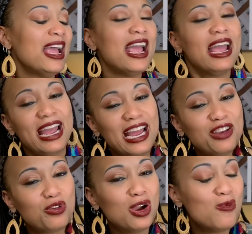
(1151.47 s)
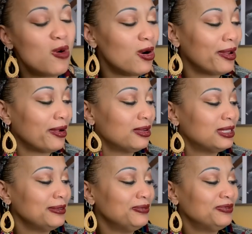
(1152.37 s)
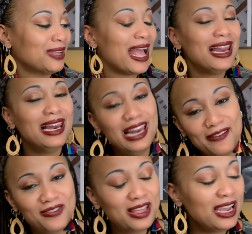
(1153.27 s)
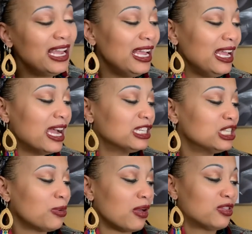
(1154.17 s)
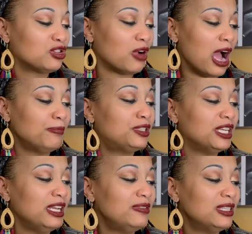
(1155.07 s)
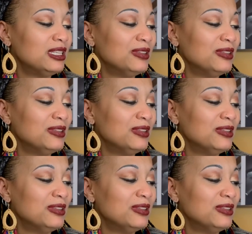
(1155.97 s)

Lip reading: Andrea Waters, Lethe E, and she's part of the Tribe Chiefs.